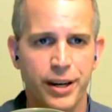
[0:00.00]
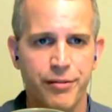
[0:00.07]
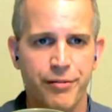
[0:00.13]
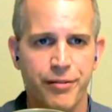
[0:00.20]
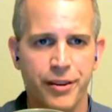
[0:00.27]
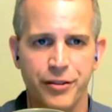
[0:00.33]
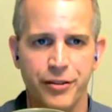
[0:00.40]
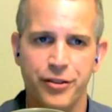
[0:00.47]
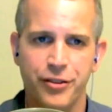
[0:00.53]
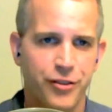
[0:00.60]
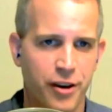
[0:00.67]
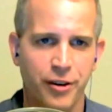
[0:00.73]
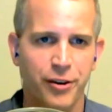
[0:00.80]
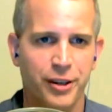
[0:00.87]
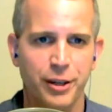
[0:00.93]
This is not
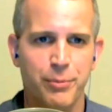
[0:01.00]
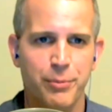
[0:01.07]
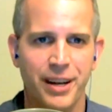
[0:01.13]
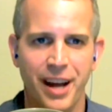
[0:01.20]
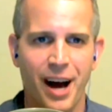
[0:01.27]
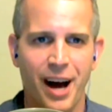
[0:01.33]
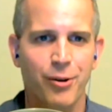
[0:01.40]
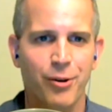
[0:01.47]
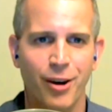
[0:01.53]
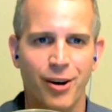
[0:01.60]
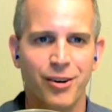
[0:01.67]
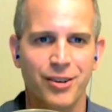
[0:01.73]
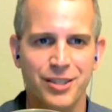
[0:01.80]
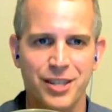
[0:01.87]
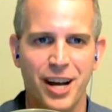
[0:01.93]
going to be an hour-long
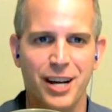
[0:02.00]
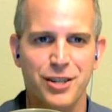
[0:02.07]
session.